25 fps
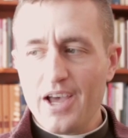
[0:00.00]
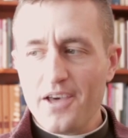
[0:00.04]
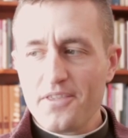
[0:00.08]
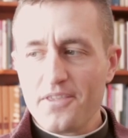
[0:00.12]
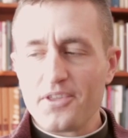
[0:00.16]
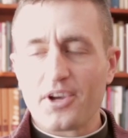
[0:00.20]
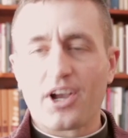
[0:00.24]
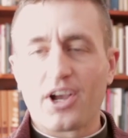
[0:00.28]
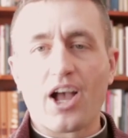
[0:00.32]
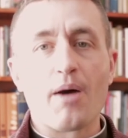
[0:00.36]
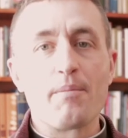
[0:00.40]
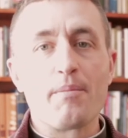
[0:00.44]

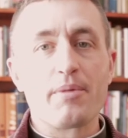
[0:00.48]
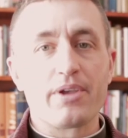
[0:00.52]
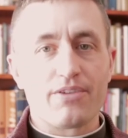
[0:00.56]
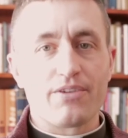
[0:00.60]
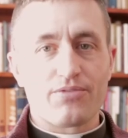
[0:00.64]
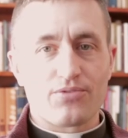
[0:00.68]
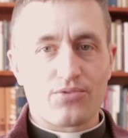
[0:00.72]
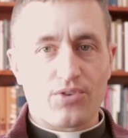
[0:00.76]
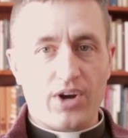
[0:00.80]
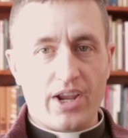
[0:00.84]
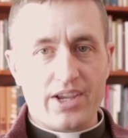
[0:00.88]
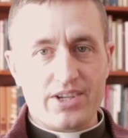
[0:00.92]
the coming
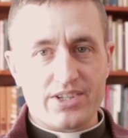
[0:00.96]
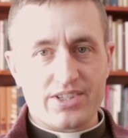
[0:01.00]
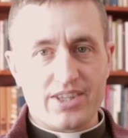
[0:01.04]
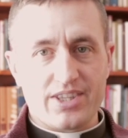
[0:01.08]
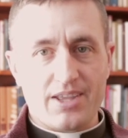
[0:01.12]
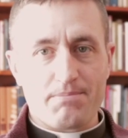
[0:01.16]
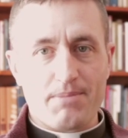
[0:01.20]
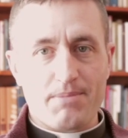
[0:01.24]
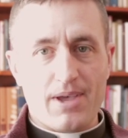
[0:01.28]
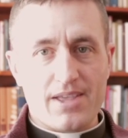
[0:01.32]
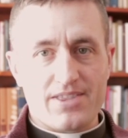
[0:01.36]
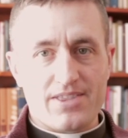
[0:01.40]
of Christ
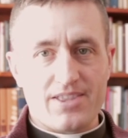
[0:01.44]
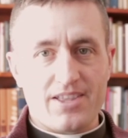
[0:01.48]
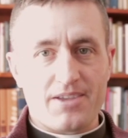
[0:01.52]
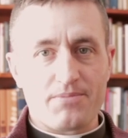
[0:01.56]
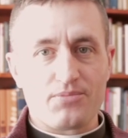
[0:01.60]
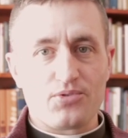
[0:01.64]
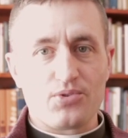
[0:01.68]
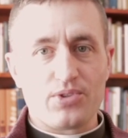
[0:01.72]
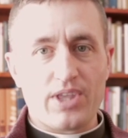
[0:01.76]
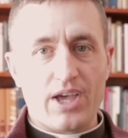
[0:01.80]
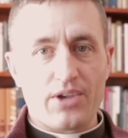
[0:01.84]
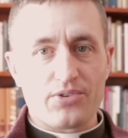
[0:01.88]
at Bethlehem
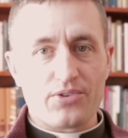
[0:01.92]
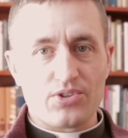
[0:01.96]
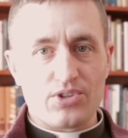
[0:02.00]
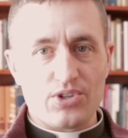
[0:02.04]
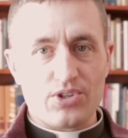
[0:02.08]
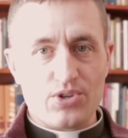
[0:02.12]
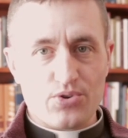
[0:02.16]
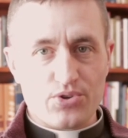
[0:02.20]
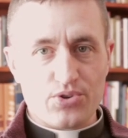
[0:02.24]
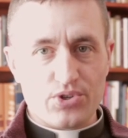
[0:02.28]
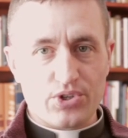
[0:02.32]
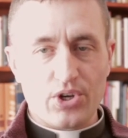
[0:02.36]
2,000
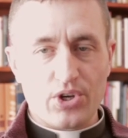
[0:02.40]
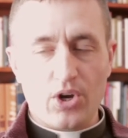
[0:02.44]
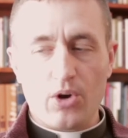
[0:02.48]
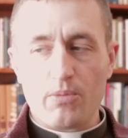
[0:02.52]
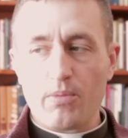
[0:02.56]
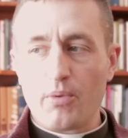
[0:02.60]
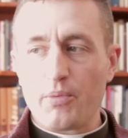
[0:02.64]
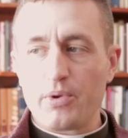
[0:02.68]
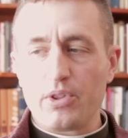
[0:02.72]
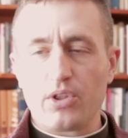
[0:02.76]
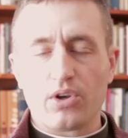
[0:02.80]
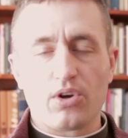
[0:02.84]
years ago,
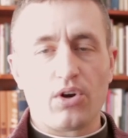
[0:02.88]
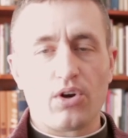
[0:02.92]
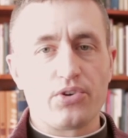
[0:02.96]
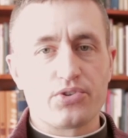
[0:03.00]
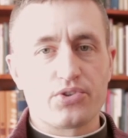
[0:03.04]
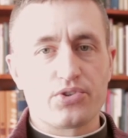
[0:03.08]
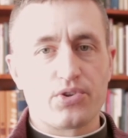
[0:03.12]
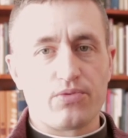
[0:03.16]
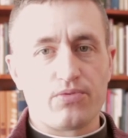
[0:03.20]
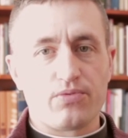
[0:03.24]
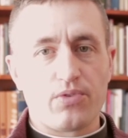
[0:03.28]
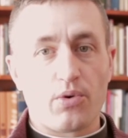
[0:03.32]
but we look
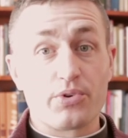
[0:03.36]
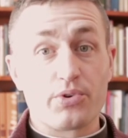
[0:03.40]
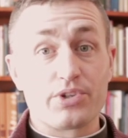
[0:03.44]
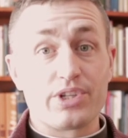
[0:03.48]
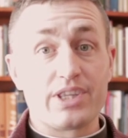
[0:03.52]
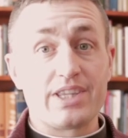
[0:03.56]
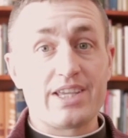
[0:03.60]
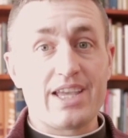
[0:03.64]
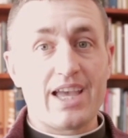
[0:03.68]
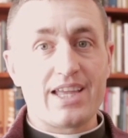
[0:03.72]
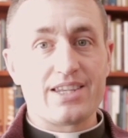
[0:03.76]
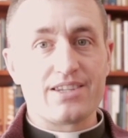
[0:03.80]
also forward to
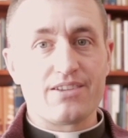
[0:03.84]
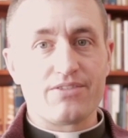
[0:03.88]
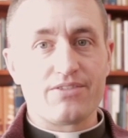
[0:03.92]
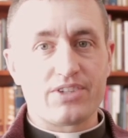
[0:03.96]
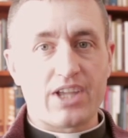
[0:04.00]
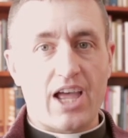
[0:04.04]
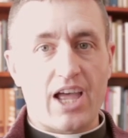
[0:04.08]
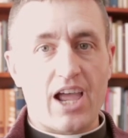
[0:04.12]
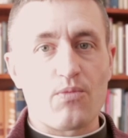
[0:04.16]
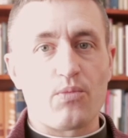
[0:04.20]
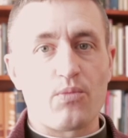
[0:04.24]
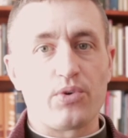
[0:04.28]
the end of
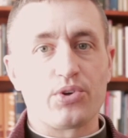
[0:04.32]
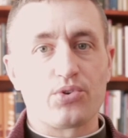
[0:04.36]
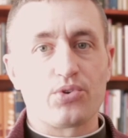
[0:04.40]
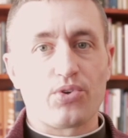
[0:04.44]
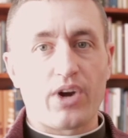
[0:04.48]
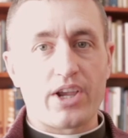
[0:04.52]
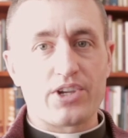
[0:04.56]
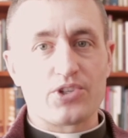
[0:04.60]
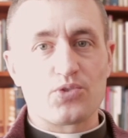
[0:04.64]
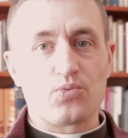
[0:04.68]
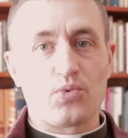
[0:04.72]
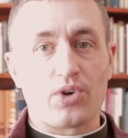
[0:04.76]
time when
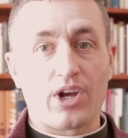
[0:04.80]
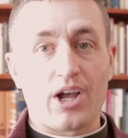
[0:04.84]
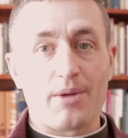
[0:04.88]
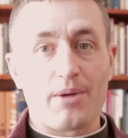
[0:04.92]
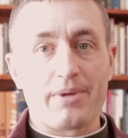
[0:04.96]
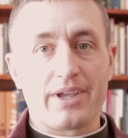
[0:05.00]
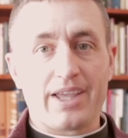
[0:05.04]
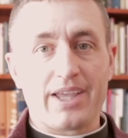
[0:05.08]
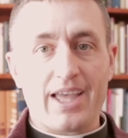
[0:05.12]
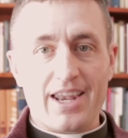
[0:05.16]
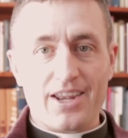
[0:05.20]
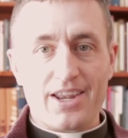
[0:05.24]
Christ will come
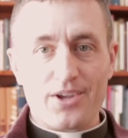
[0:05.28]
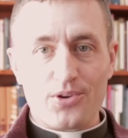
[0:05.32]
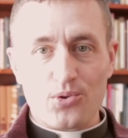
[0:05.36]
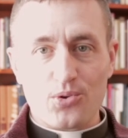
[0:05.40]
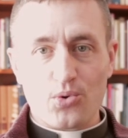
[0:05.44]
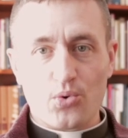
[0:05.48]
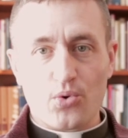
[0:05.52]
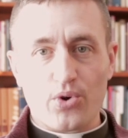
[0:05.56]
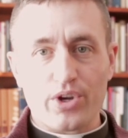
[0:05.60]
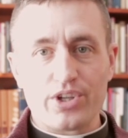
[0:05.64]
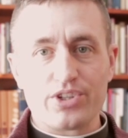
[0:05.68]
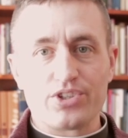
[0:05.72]
again in
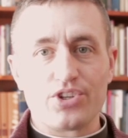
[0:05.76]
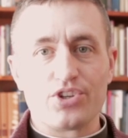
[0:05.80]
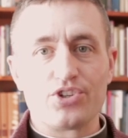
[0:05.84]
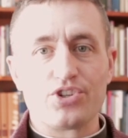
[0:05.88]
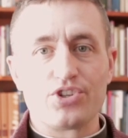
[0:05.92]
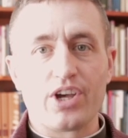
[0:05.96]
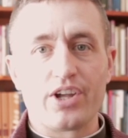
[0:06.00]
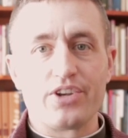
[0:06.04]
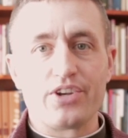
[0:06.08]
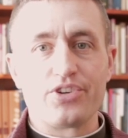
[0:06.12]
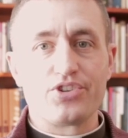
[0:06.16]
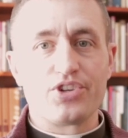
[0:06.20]
glory to
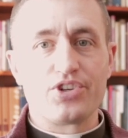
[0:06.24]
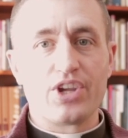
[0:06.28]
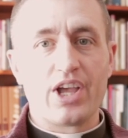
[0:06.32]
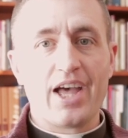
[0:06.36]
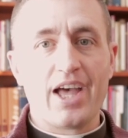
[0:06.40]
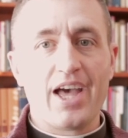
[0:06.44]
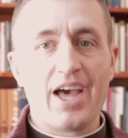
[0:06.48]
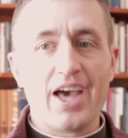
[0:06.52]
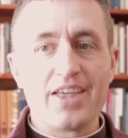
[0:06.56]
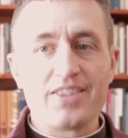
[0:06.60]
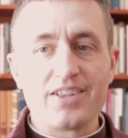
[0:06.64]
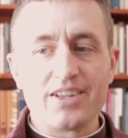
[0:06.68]
judge
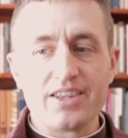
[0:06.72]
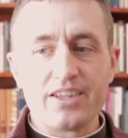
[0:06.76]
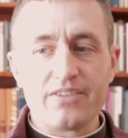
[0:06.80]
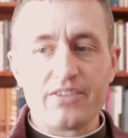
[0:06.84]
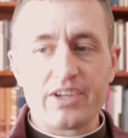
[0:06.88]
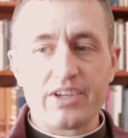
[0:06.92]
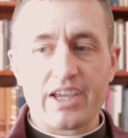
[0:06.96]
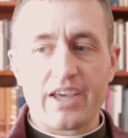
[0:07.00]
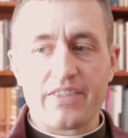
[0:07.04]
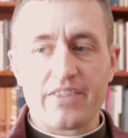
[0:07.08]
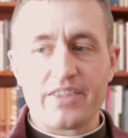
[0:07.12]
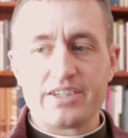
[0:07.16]
the
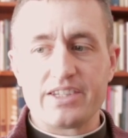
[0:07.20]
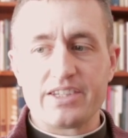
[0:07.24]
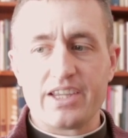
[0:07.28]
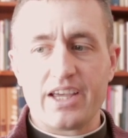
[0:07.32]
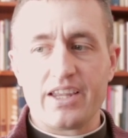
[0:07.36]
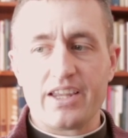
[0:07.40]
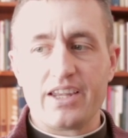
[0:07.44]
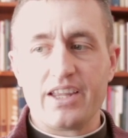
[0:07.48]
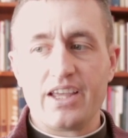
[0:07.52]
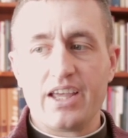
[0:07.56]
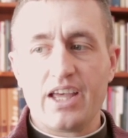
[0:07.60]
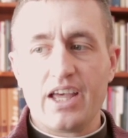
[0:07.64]
living and the
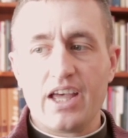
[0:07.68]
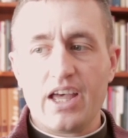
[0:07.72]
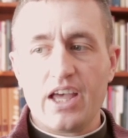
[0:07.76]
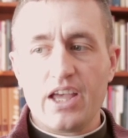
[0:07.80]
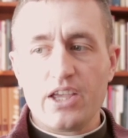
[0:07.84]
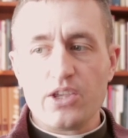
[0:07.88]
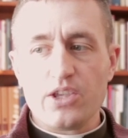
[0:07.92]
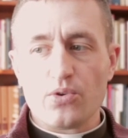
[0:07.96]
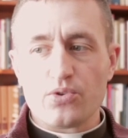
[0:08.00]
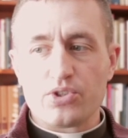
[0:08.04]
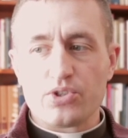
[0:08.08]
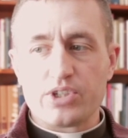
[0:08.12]
dead.
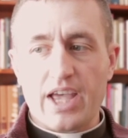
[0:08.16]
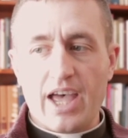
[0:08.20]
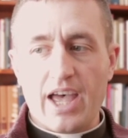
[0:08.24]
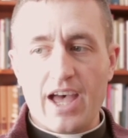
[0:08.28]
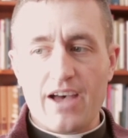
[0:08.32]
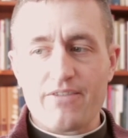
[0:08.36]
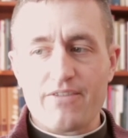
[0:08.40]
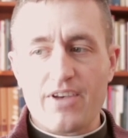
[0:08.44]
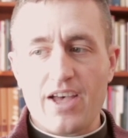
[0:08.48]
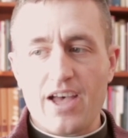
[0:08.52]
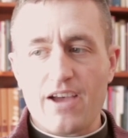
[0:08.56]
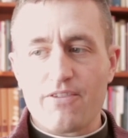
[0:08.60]
To
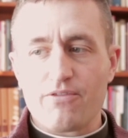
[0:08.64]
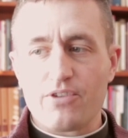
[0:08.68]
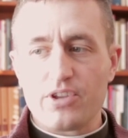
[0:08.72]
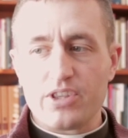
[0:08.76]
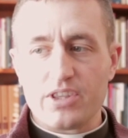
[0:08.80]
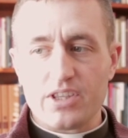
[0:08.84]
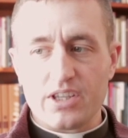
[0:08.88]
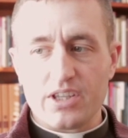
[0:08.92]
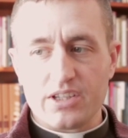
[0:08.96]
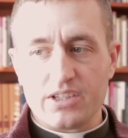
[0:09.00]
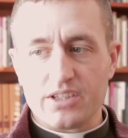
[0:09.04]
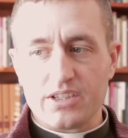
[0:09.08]
have
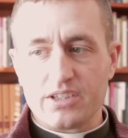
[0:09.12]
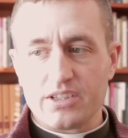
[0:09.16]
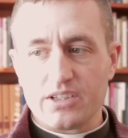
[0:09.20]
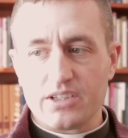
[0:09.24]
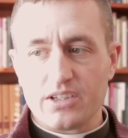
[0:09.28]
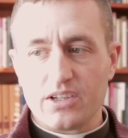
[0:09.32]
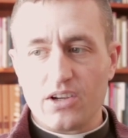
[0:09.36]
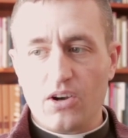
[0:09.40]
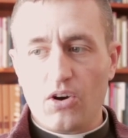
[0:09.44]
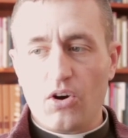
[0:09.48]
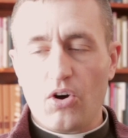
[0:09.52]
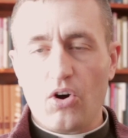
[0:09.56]
everything
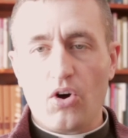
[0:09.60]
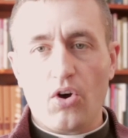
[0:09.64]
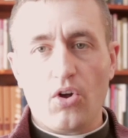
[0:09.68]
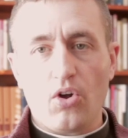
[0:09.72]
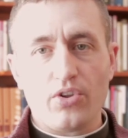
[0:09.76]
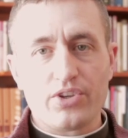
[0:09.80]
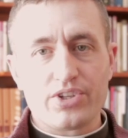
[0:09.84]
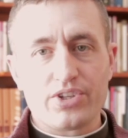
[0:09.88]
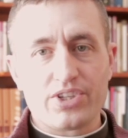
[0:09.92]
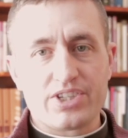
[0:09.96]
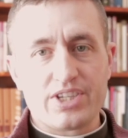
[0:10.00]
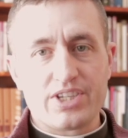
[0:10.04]

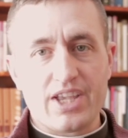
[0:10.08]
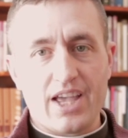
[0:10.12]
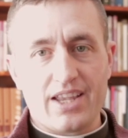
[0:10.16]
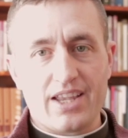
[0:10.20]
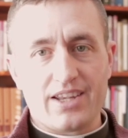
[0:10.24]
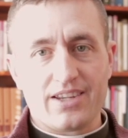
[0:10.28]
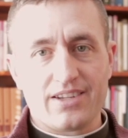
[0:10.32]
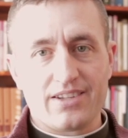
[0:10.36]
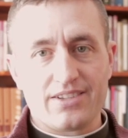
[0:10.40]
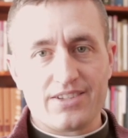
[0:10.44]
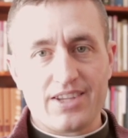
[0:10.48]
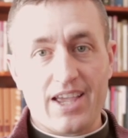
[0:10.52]
all set,
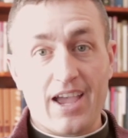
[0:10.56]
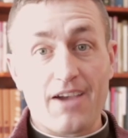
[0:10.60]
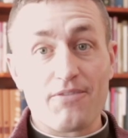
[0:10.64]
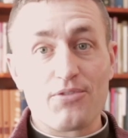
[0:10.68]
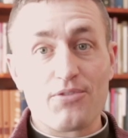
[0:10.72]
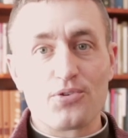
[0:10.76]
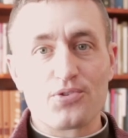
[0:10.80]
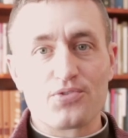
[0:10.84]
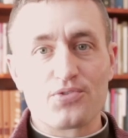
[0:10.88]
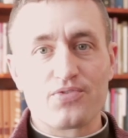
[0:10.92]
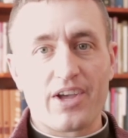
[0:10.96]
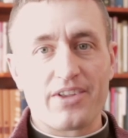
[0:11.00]
to have
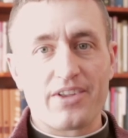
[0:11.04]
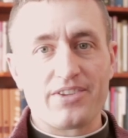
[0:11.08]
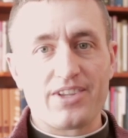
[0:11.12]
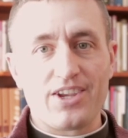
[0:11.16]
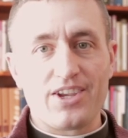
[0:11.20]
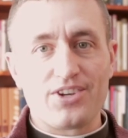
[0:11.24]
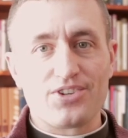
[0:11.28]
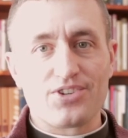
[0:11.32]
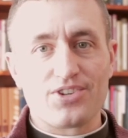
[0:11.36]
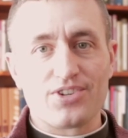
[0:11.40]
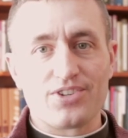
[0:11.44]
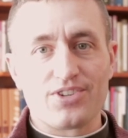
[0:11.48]
those
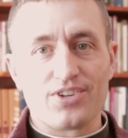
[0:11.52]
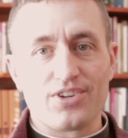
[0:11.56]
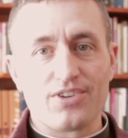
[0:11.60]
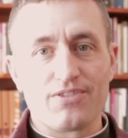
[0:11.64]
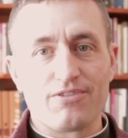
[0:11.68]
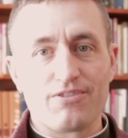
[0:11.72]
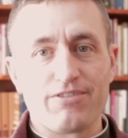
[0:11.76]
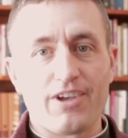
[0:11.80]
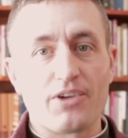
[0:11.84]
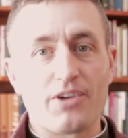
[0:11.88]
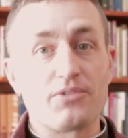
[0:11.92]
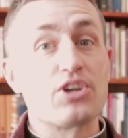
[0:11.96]

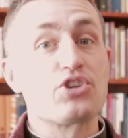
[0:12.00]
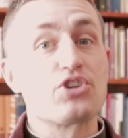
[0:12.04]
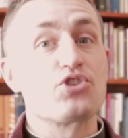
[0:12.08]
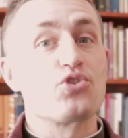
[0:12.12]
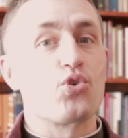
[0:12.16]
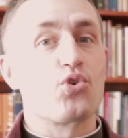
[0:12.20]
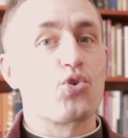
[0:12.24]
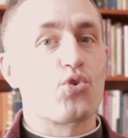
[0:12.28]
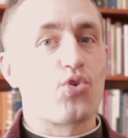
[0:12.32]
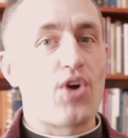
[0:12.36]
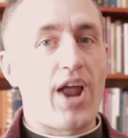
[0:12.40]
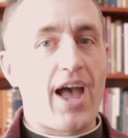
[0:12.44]
foundational
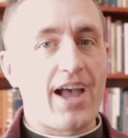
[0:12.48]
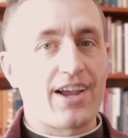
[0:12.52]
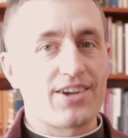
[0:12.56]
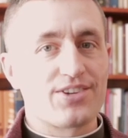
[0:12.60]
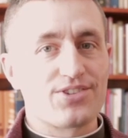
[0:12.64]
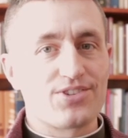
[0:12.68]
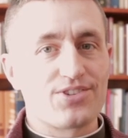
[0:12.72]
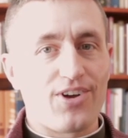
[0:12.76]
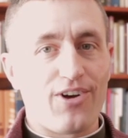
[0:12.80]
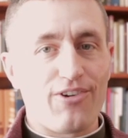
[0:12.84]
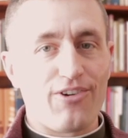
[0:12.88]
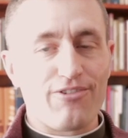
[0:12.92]

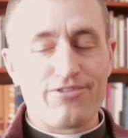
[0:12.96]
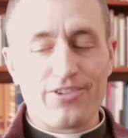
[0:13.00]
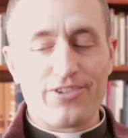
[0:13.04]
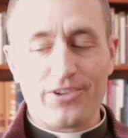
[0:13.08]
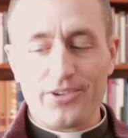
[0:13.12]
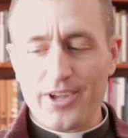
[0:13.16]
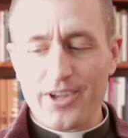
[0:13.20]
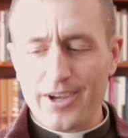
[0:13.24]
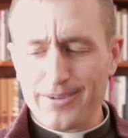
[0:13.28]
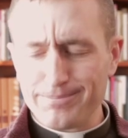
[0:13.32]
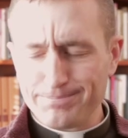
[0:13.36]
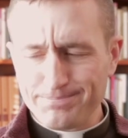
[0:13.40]
cracks all
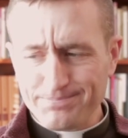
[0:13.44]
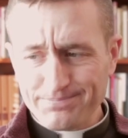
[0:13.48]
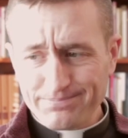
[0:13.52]
filled up.